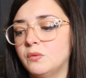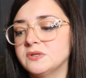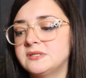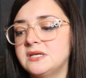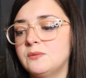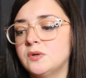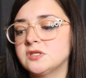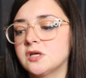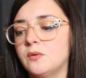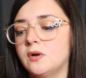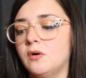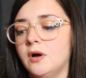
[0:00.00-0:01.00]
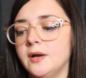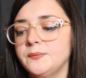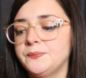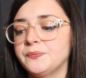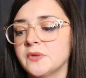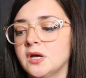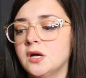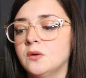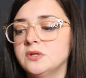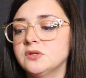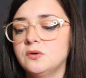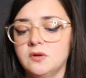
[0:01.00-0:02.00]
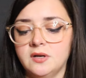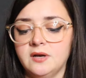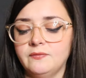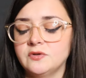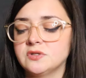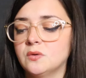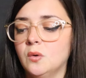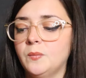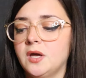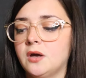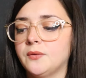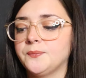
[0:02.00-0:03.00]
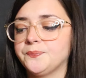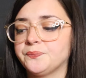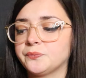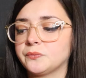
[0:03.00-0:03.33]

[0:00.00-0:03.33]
We'll see what's going on. What's going on here for Scorpio?